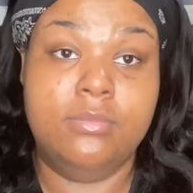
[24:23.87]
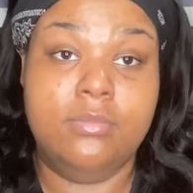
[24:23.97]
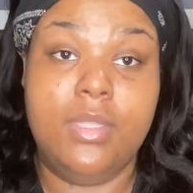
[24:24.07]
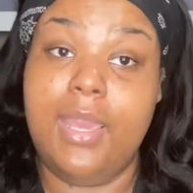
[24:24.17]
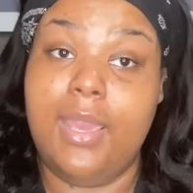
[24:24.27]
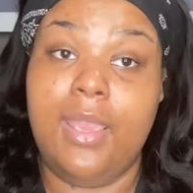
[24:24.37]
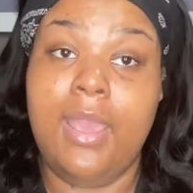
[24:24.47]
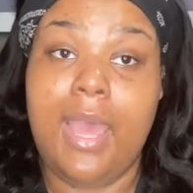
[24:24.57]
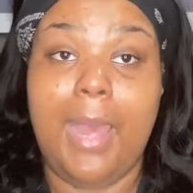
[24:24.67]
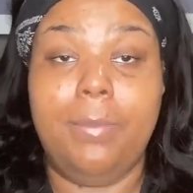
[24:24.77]
Okay?
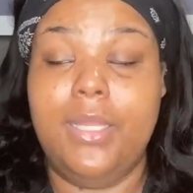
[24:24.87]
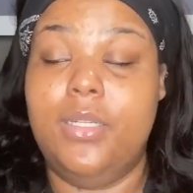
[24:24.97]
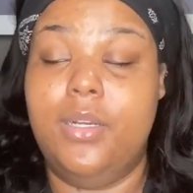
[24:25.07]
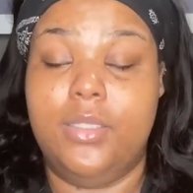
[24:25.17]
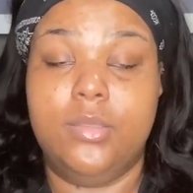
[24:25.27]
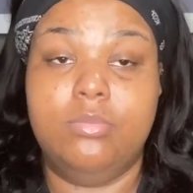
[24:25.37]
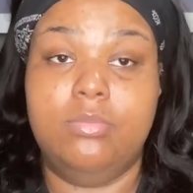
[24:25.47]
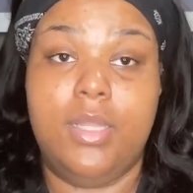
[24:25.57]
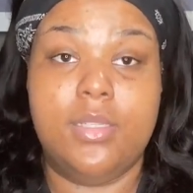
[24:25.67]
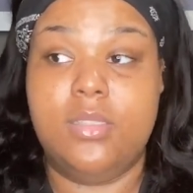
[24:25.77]
I play dirty.
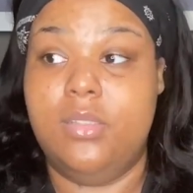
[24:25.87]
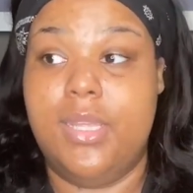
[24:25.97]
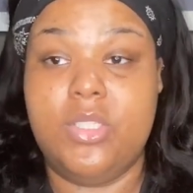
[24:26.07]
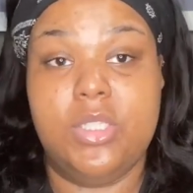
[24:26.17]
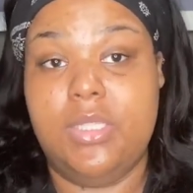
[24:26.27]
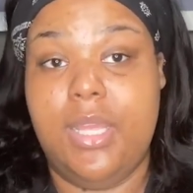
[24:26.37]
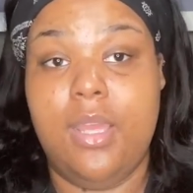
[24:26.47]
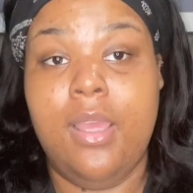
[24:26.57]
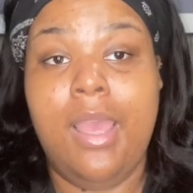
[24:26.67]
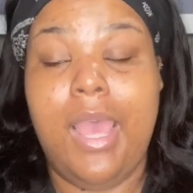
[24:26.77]
That's just
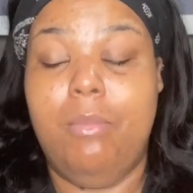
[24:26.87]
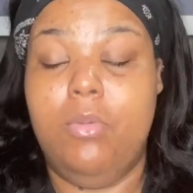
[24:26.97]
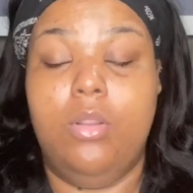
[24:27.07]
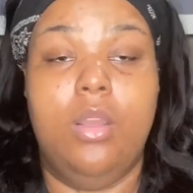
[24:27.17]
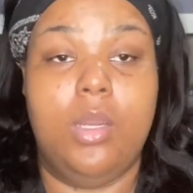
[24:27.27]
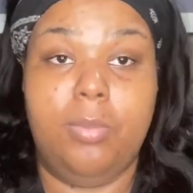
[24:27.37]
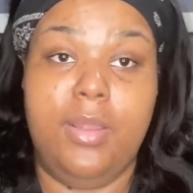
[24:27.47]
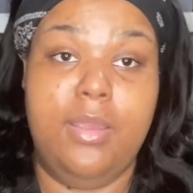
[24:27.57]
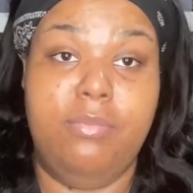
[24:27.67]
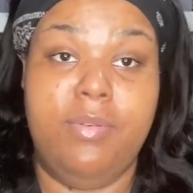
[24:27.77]
that. I'm no longer
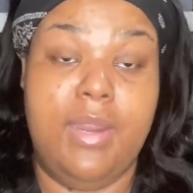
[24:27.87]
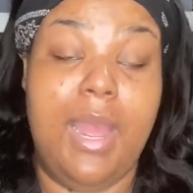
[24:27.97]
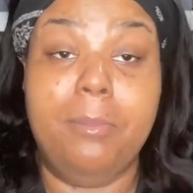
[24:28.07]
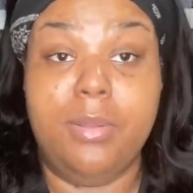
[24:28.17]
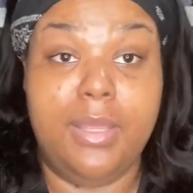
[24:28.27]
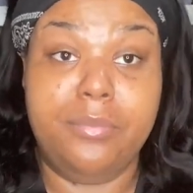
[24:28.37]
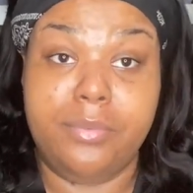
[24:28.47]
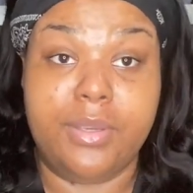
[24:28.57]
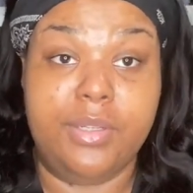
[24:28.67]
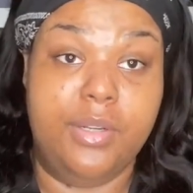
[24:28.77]
playing fair. I'm playing
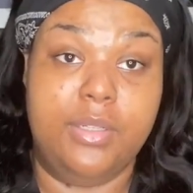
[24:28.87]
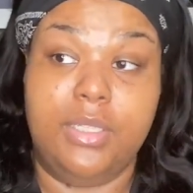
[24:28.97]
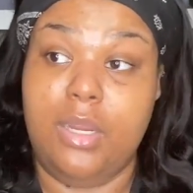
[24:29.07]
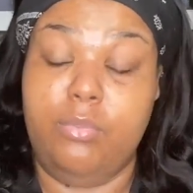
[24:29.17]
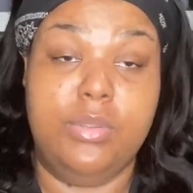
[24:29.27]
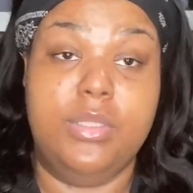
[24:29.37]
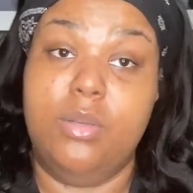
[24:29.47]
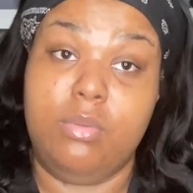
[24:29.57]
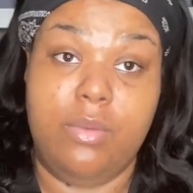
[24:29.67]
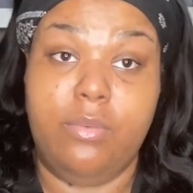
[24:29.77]
fucking dirty, and I really
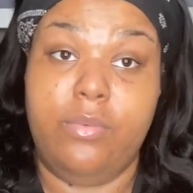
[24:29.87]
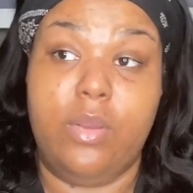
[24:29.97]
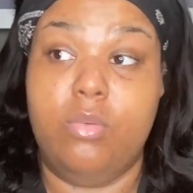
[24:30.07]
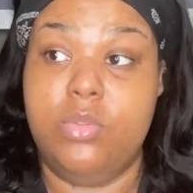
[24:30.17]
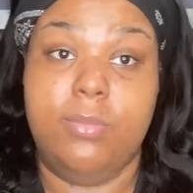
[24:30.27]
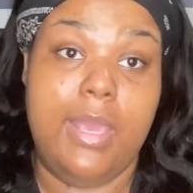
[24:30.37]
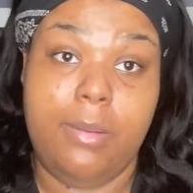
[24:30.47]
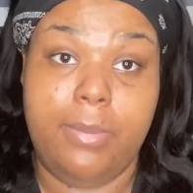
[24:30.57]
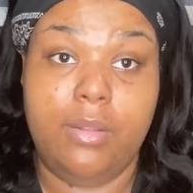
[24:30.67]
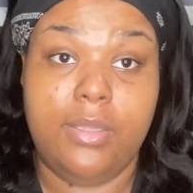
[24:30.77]
don't give a fuck who's mad
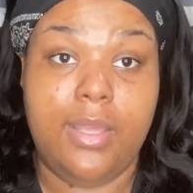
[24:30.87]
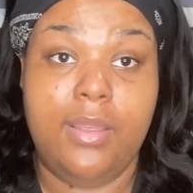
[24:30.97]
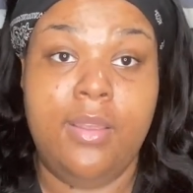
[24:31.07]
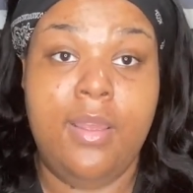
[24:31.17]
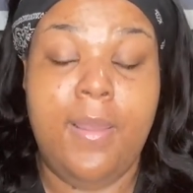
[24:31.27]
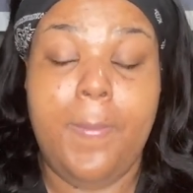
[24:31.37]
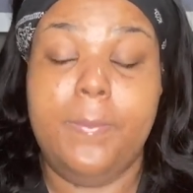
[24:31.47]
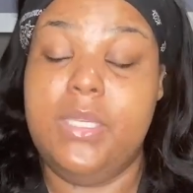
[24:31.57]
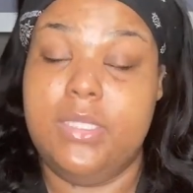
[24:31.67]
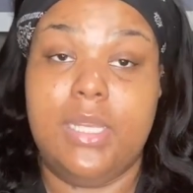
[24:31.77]
about that,
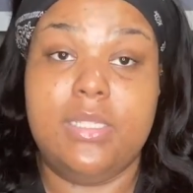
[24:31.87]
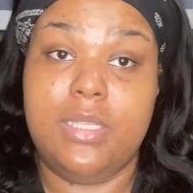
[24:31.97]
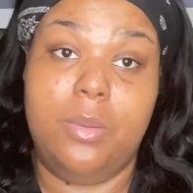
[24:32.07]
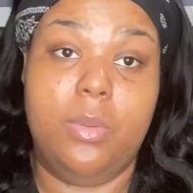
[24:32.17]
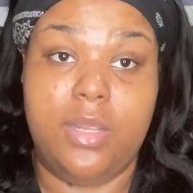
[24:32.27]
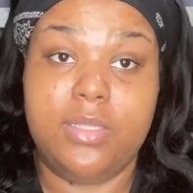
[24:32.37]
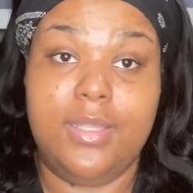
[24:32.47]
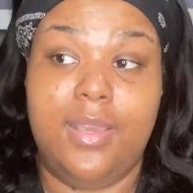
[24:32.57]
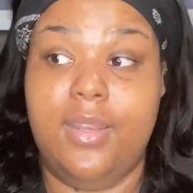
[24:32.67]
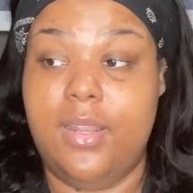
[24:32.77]
because I said what I
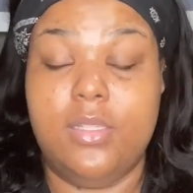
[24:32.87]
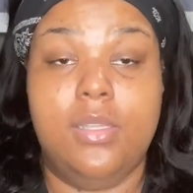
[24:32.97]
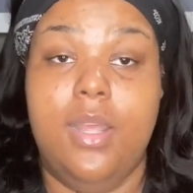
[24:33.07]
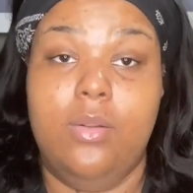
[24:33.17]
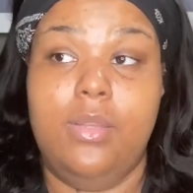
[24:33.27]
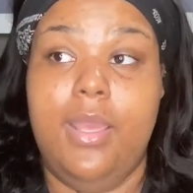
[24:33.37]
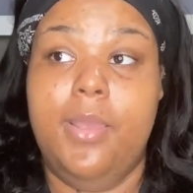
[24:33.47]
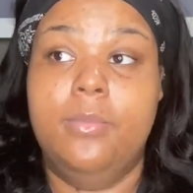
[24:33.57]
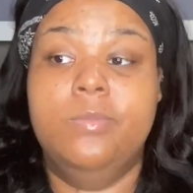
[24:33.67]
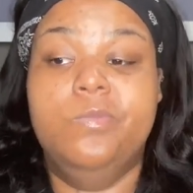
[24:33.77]
said, and that's dead on that.